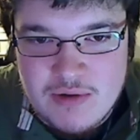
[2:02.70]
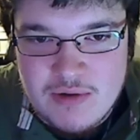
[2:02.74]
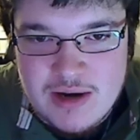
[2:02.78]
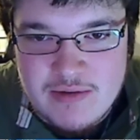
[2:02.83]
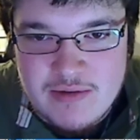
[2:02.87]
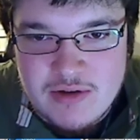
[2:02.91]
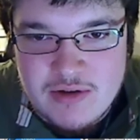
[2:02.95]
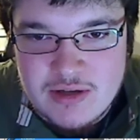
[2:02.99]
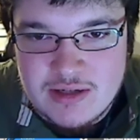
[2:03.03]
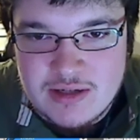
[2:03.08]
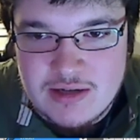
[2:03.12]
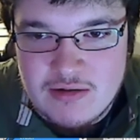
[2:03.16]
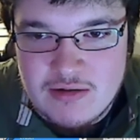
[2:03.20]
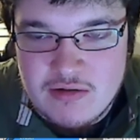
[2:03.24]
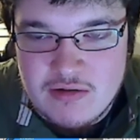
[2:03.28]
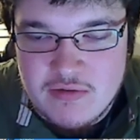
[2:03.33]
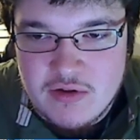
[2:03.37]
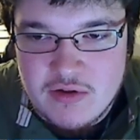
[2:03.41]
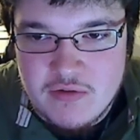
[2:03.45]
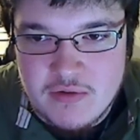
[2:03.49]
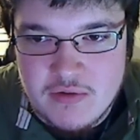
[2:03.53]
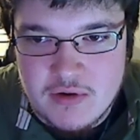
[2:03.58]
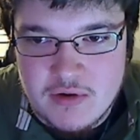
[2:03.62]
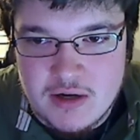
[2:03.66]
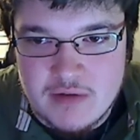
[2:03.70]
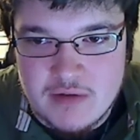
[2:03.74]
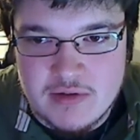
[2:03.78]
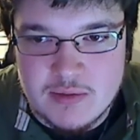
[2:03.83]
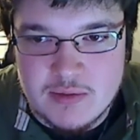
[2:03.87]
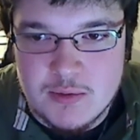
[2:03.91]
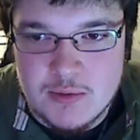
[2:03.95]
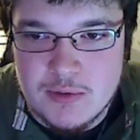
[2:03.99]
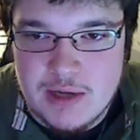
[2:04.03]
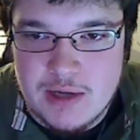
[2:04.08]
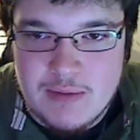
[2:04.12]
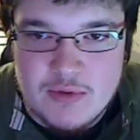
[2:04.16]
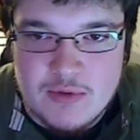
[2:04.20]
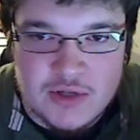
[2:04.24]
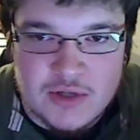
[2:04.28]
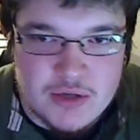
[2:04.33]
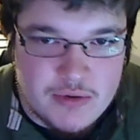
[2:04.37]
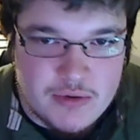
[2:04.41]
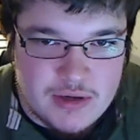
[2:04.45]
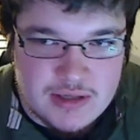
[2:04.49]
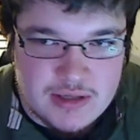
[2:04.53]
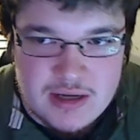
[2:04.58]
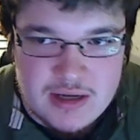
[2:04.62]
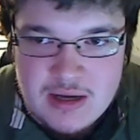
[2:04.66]
whenever you see a review for a Harvest Moon game, there's
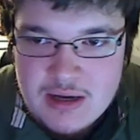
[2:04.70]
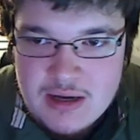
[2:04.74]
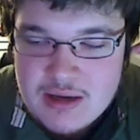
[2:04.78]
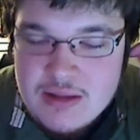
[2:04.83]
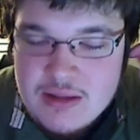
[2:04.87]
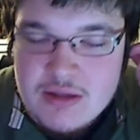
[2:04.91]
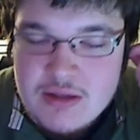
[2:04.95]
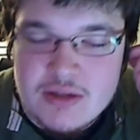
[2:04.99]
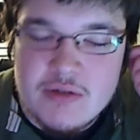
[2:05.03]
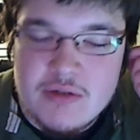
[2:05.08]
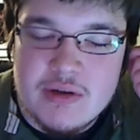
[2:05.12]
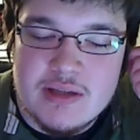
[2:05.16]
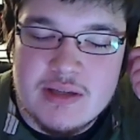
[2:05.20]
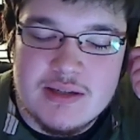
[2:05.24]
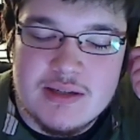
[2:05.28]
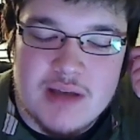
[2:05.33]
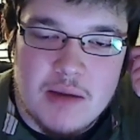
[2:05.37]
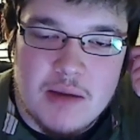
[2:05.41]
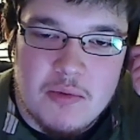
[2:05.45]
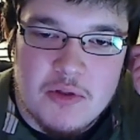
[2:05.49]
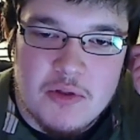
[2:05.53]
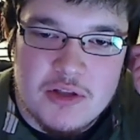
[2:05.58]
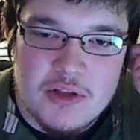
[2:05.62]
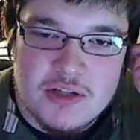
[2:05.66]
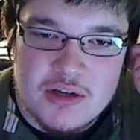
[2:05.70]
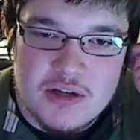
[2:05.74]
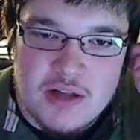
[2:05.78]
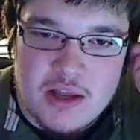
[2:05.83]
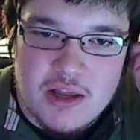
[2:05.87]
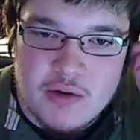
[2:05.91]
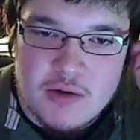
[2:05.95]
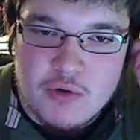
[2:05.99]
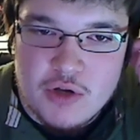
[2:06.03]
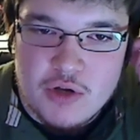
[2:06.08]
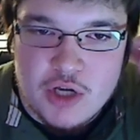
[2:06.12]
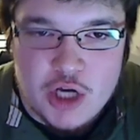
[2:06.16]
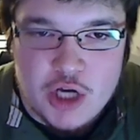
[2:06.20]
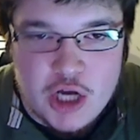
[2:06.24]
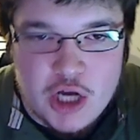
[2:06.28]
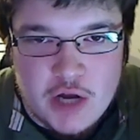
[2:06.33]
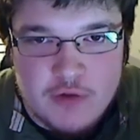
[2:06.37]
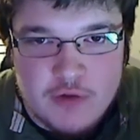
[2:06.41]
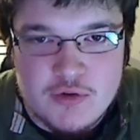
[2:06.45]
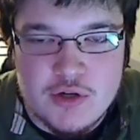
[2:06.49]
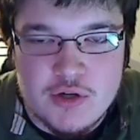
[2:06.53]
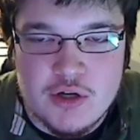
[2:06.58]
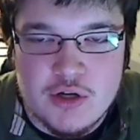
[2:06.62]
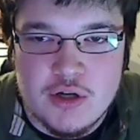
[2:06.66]
always someone that's all like, well, you
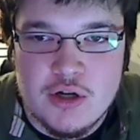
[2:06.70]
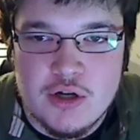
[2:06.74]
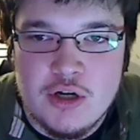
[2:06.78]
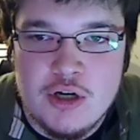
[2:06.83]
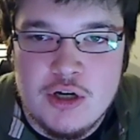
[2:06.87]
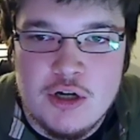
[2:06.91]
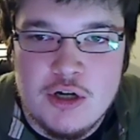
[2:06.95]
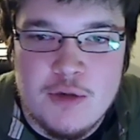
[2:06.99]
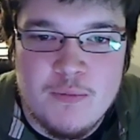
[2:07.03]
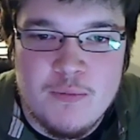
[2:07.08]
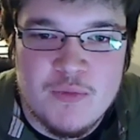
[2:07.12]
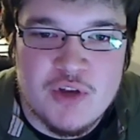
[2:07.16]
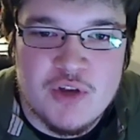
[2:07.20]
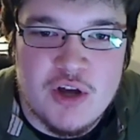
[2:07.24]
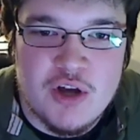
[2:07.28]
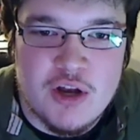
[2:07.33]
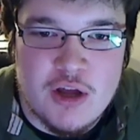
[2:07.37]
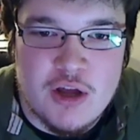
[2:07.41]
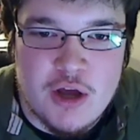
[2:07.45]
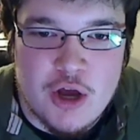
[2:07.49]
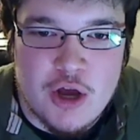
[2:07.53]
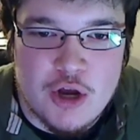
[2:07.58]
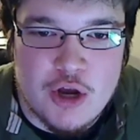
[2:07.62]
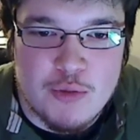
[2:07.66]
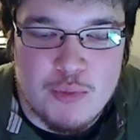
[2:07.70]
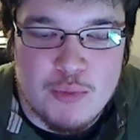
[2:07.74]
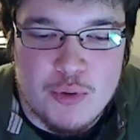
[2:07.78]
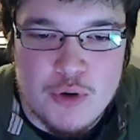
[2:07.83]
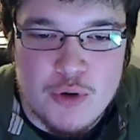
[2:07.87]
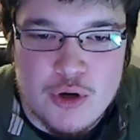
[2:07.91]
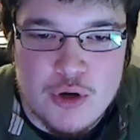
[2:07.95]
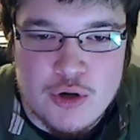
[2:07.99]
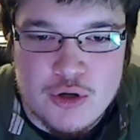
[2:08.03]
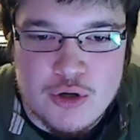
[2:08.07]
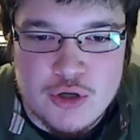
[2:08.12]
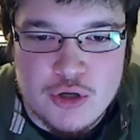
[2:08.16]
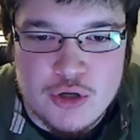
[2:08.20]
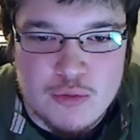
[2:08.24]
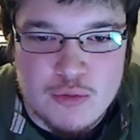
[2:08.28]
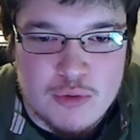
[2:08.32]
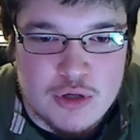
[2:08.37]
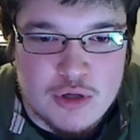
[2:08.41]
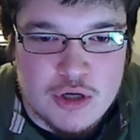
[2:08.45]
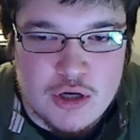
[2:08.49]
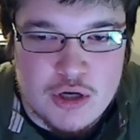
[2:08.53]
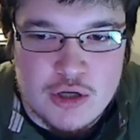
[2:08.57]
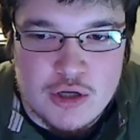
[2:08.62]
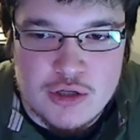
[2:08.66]
have to kind of add a point or two
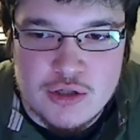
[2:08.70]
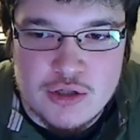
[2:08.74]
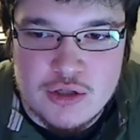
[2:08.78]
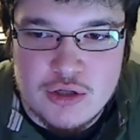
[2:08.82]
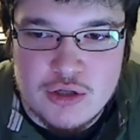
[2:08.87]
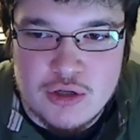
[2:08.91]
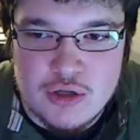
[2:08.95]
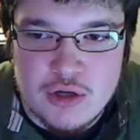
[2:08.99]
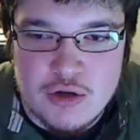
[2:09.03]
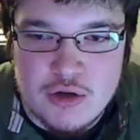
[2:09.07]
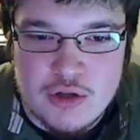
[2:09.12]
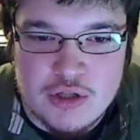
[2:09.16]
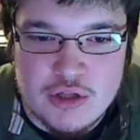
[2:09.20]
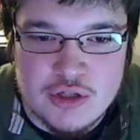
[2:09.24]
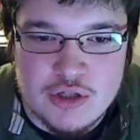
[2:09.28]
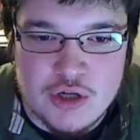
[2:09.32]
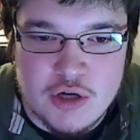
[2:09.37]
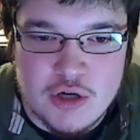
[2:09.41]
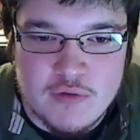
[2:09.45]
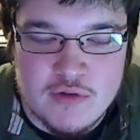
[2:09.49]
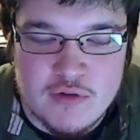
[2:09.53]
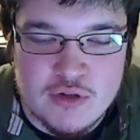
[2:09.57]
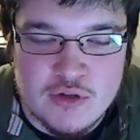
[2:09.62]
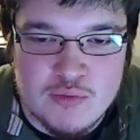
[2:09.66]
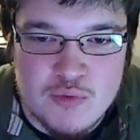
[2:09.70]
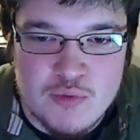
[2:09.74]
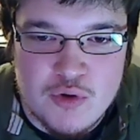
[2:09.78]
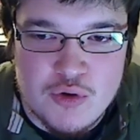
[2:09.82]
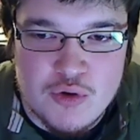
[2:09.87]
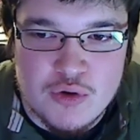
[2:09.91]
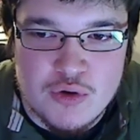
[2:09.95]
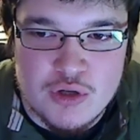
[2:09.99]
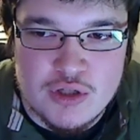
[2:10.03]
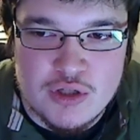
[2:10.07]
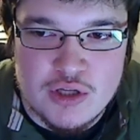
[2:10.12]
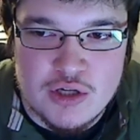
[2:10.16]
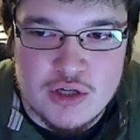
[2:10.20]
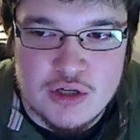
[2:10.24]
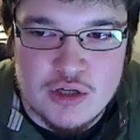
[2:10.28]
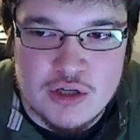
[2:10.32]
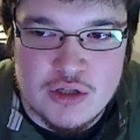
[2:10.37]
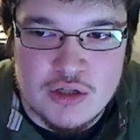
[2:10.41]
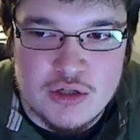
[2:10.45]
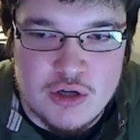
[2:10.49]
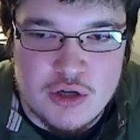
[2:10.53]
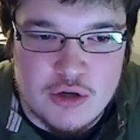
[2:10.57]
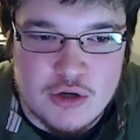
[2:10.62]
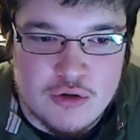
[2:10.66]
because, you know, it's Harvest Moon. It's like,
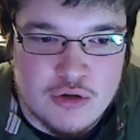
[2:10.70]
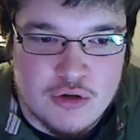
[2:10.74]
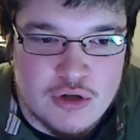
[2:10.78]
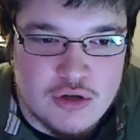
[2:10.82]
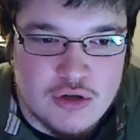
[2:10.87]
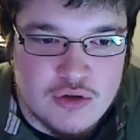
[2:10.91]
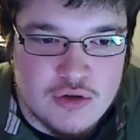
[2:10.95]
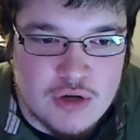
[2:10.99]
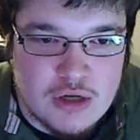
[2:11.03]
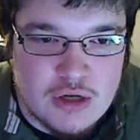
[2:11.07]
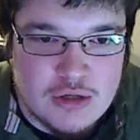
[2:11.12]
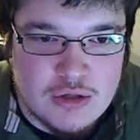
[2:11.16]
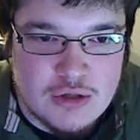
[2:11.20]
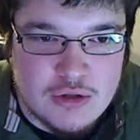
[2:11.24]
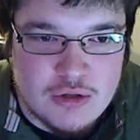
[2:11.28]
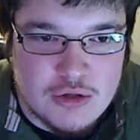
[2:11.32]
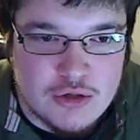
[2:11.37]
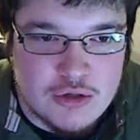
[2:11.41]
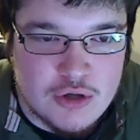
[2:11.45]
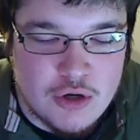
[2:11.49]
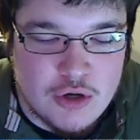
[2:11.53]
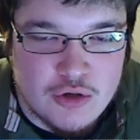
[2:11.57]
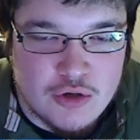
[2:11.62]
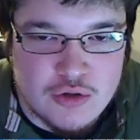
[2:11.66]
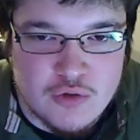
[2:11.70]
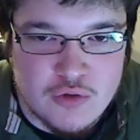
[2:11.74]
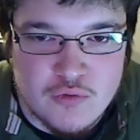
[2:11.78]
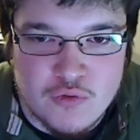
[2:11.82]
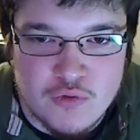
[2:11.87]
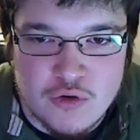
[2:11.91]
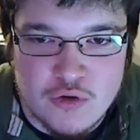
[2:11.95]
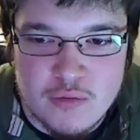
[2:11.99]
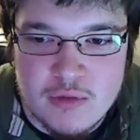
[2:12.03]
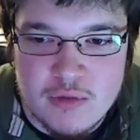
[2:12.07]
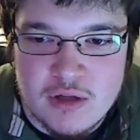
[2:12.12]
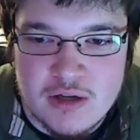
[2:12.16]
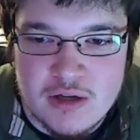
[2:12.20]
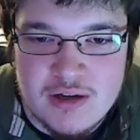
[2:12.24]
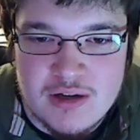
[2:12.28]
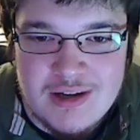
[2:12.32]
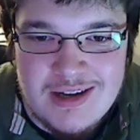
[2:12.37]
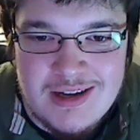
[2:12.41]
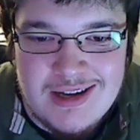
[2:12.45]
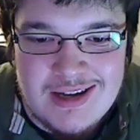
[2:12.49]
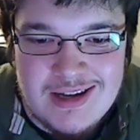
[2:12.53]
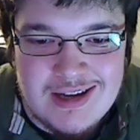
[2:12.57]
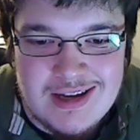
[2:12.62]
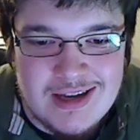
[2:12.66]
it's not going to drastically change the formula.
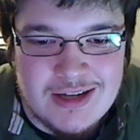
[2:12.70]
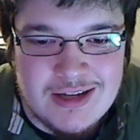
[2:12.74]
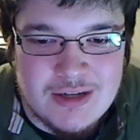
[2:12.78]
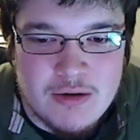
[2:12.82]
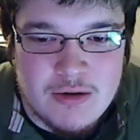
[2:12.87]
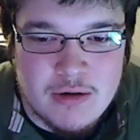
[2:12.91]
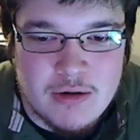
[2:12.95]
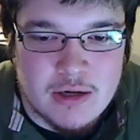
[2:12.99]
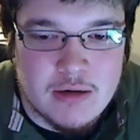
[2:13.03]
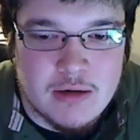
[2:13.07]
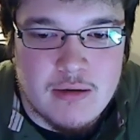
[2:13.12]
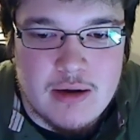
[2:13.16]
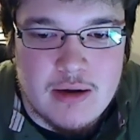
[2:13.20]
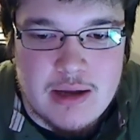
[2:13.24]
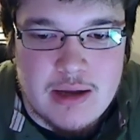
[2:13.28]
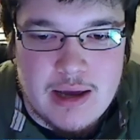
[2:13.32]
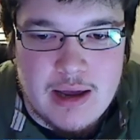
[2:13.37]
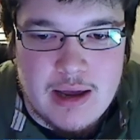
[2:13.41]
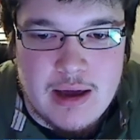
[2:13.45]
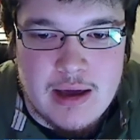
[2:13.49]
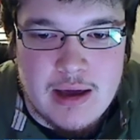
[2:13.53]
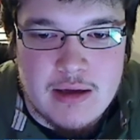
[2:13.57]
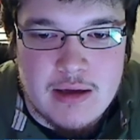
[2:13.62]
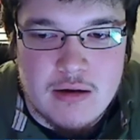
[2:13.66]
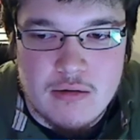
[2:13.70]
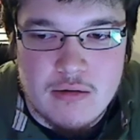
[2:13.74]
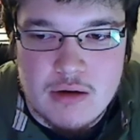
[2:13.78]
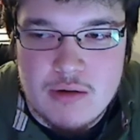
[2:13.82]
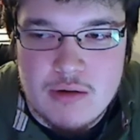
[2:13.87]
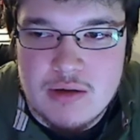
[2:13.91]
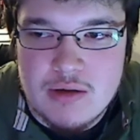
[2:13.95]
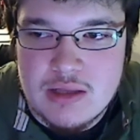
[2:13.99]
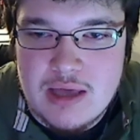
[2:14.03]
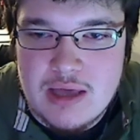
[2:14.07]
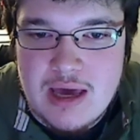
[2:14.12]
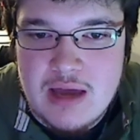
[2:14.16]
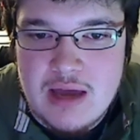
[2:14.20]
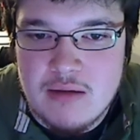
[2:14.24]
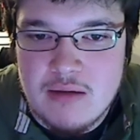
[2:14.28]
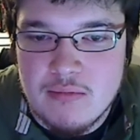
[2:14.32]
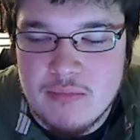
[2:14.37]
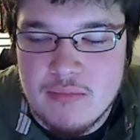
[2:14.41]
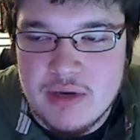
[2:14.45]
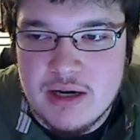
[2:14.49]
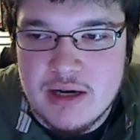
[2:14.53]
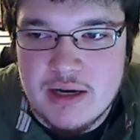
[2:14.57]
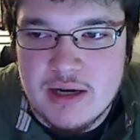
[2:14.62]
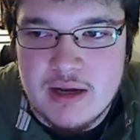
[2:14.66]
And to a degree, I agree with that,
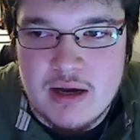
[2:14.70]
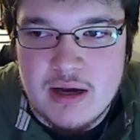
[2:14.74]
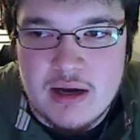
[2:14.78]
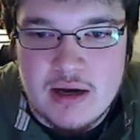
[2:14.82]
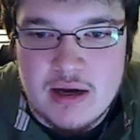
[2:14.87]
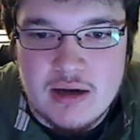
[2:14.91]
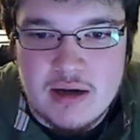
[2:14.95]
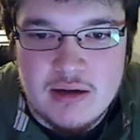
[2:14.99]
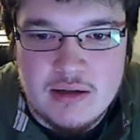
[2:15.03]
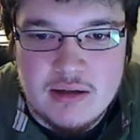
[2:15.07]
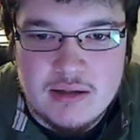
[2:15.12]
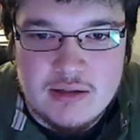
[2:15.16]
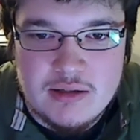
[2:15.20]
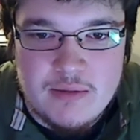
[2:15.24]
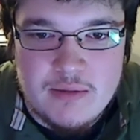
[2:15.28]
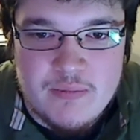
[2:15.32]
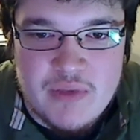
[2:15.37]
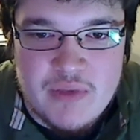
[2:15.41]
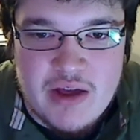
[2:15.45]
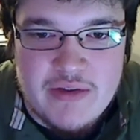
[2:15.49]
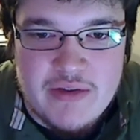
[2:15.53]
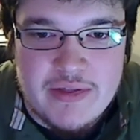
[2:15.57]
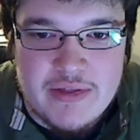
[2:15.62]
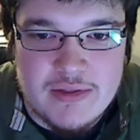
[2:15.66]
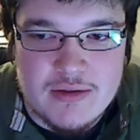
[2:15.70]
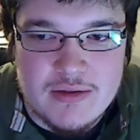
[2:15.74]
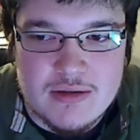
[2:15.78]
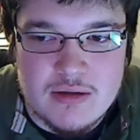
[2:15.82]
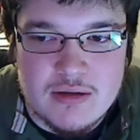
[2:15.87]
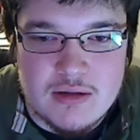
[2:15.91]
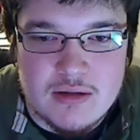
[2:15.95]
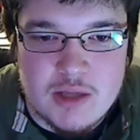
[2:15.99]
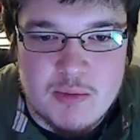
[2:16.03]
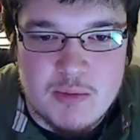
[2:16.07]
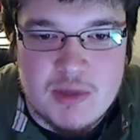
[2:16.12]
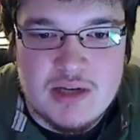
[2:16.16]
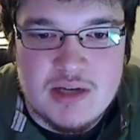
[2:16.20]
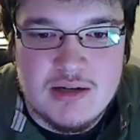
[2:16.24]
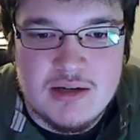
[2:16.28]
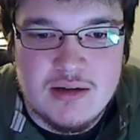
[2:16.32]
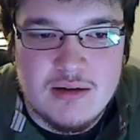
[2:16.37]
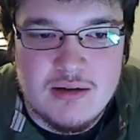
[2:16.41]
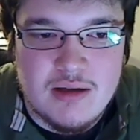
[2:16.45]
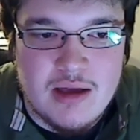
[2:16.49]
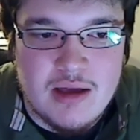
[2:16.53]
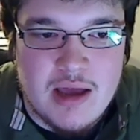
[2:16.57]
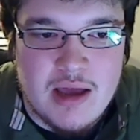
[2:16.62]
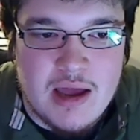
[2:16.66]
but I think there's a limit,
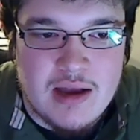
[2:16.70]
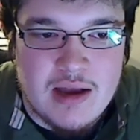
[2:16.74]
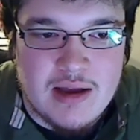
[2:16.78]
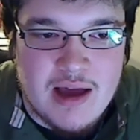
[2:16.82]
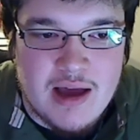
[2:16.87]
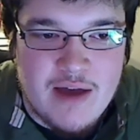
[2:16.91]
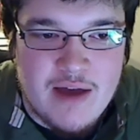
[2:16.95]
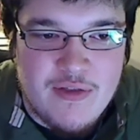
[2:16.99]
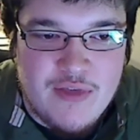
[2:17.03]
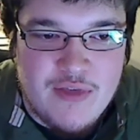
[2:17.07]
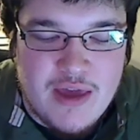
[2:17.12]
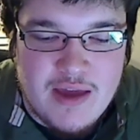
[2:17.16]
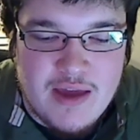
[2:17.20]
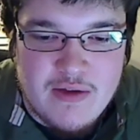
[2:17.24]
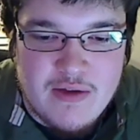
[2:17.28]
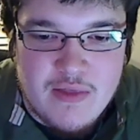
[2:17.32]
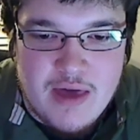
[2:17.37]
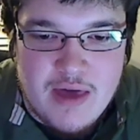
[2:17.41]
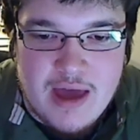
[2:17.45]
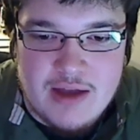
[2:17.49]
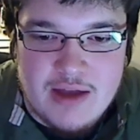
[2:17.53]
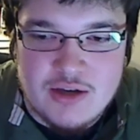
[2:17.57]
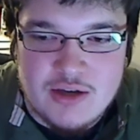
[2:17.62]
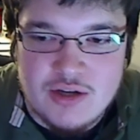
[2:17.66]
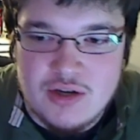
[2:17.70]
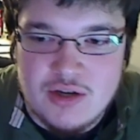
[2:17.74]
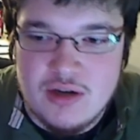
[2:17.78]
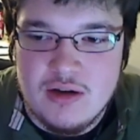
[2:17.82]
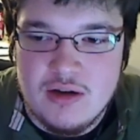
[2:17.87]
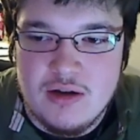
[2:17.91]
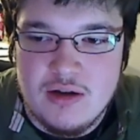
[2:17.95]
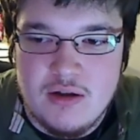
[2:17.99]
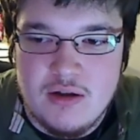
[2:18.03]
and I think that